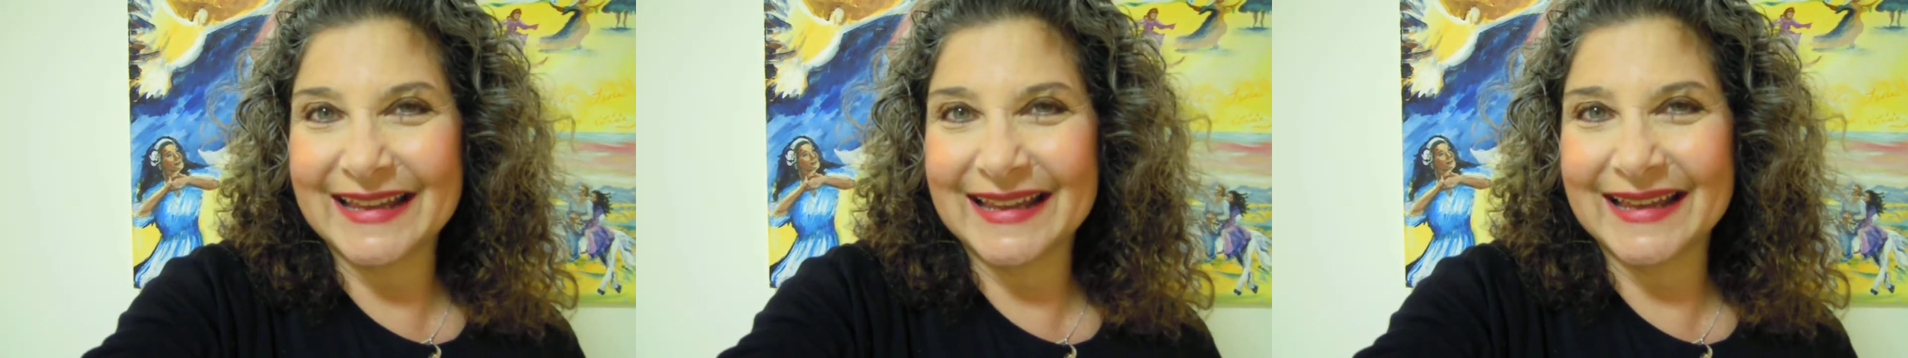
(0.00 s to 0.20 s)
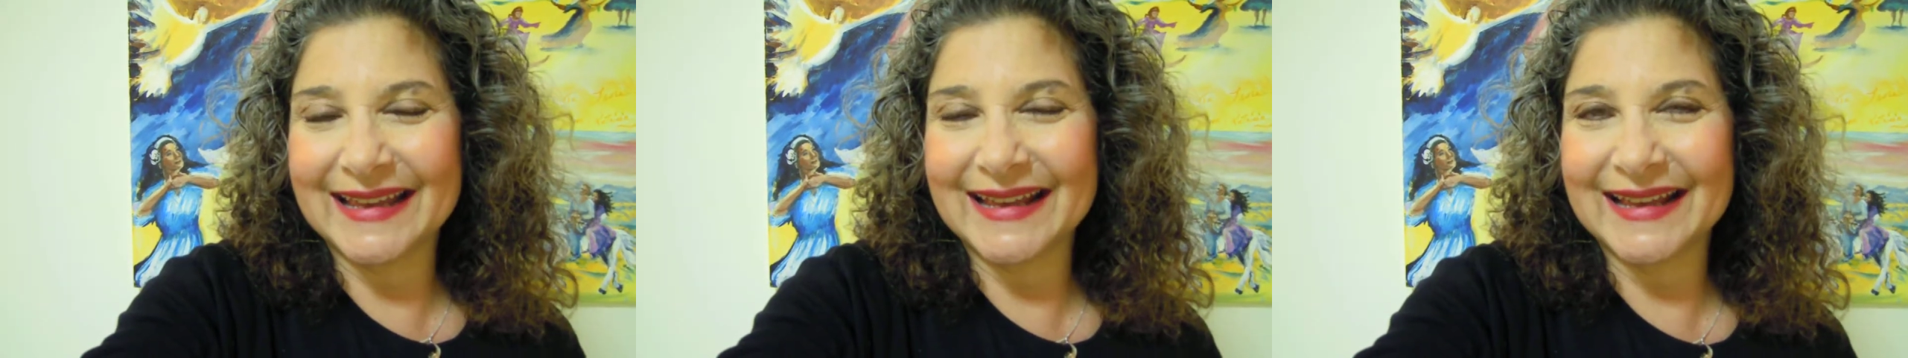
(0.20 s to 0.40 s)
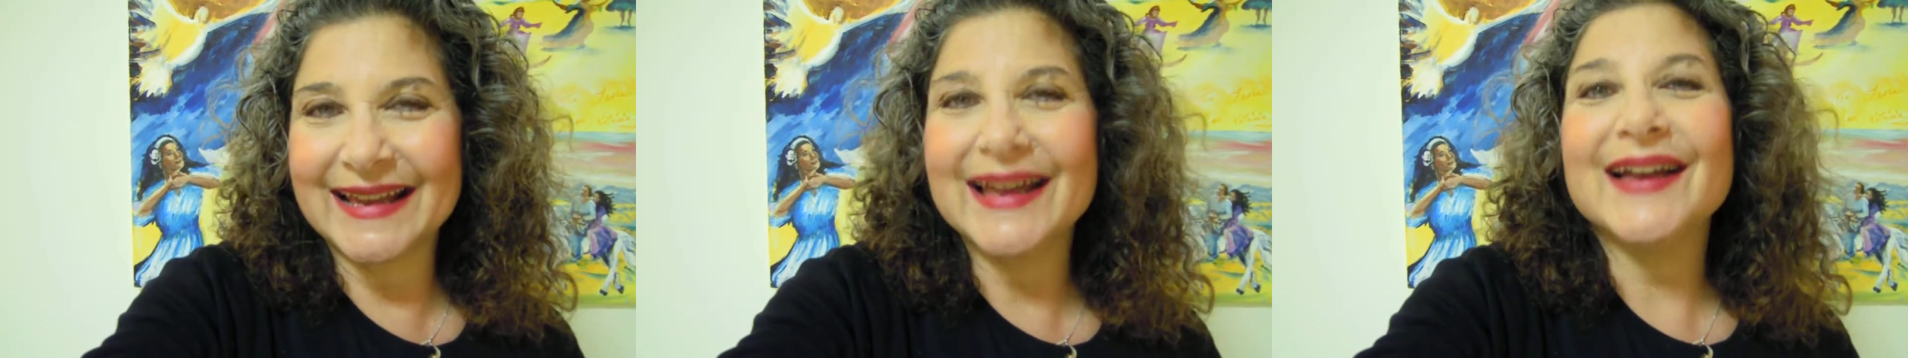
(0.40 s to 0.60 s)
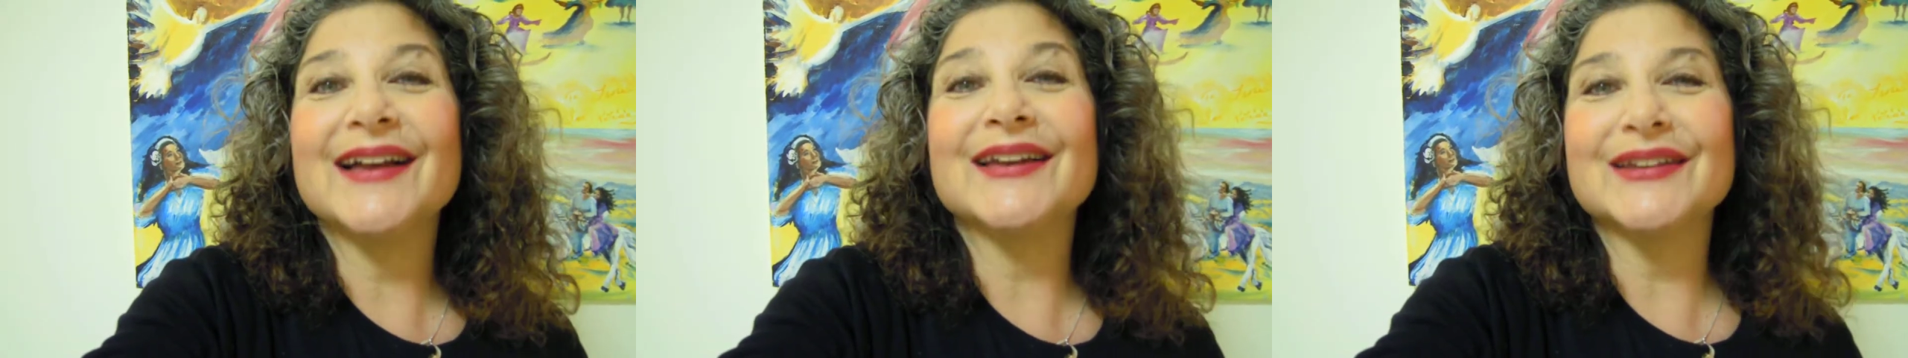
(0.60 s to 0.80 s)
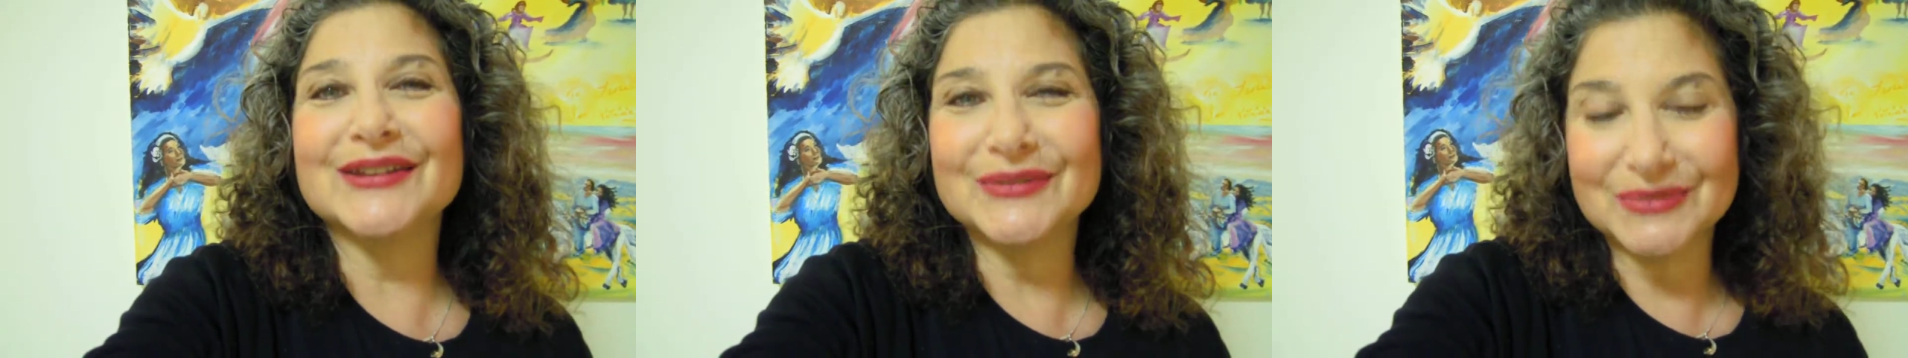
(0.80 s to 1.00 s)
King,
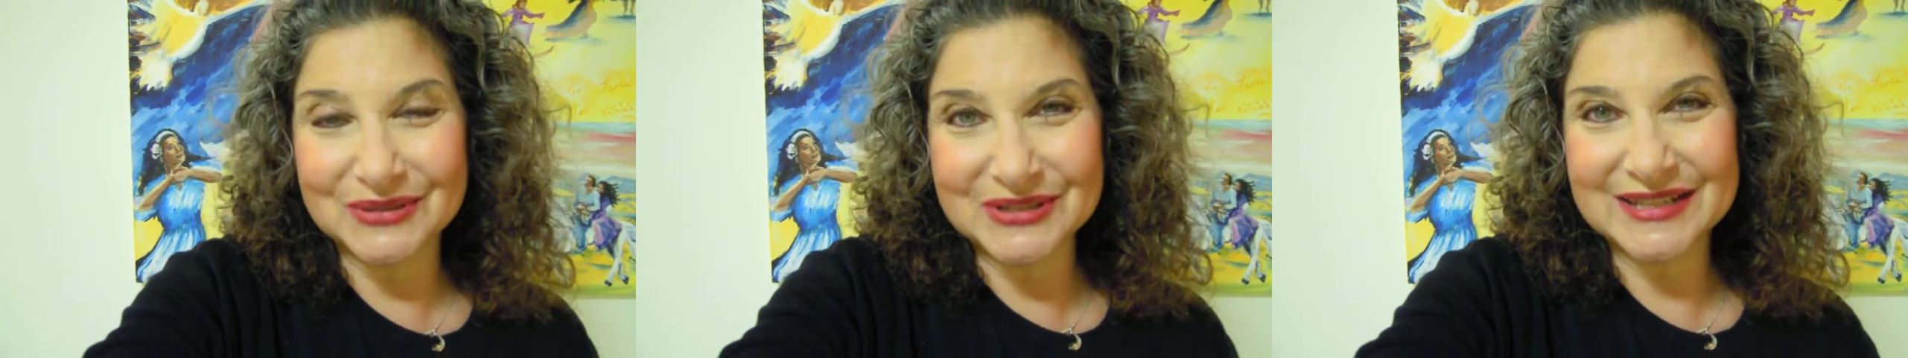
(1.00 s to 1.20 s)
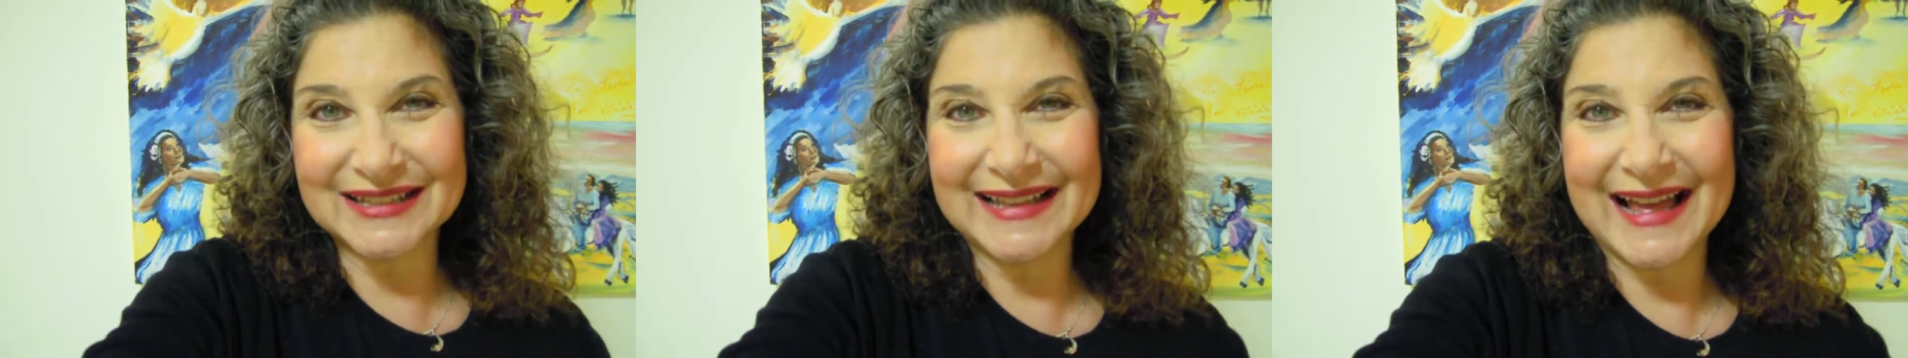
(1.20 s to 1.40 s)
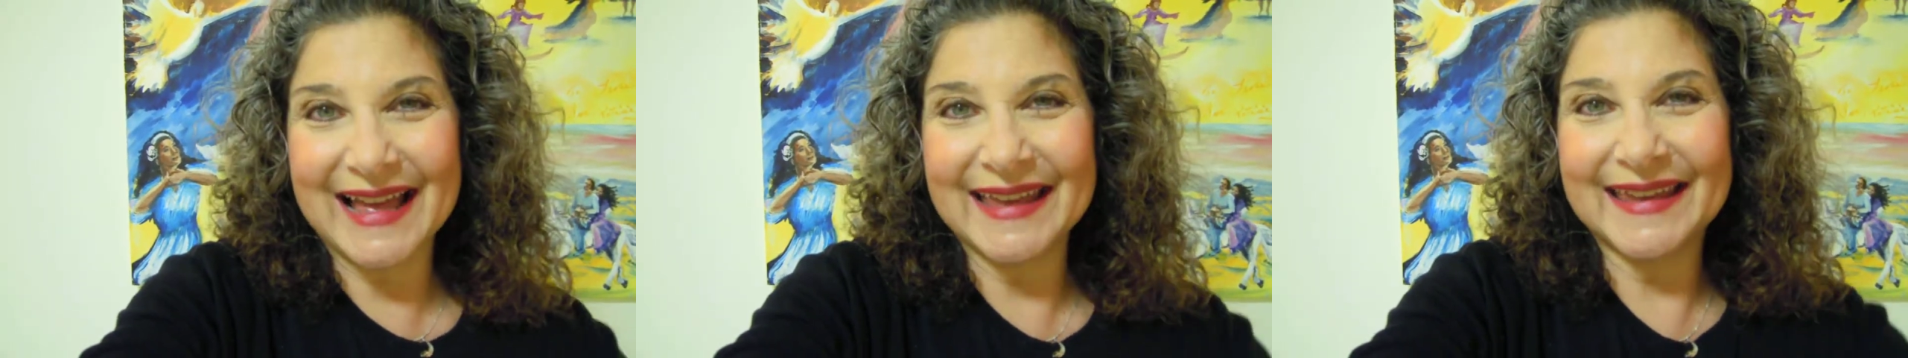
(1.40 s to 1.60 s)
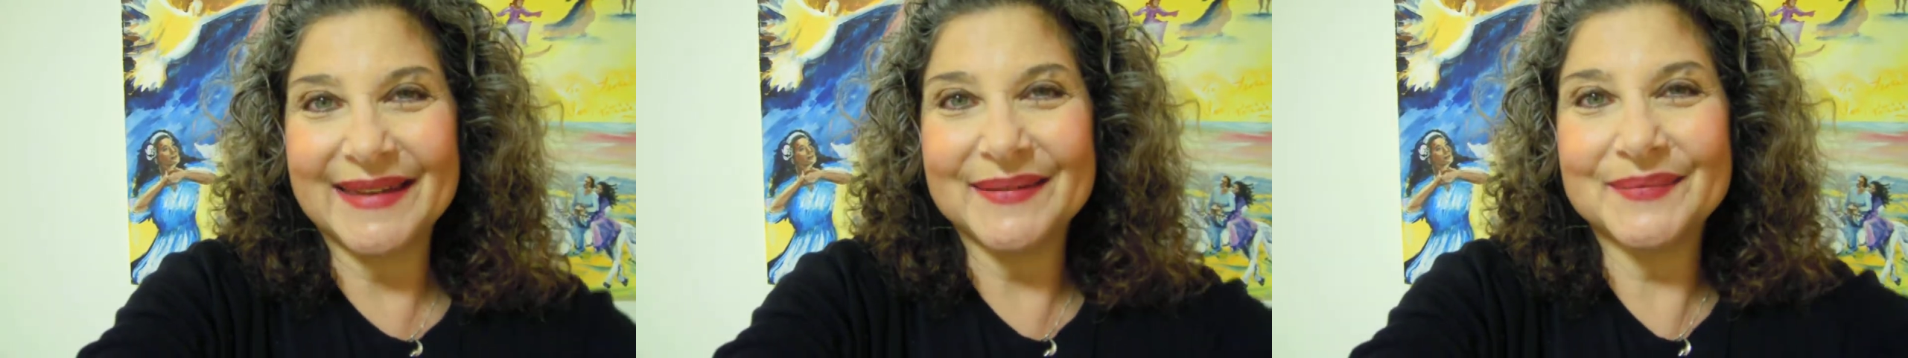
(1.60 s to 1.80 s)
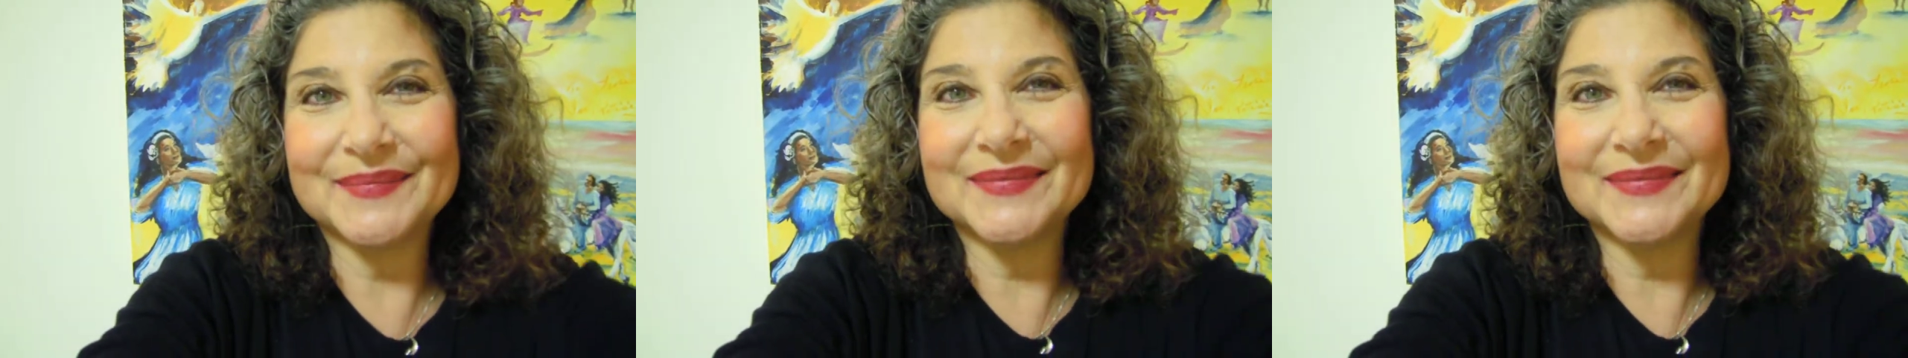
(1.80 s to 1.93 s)
Yerushalayim.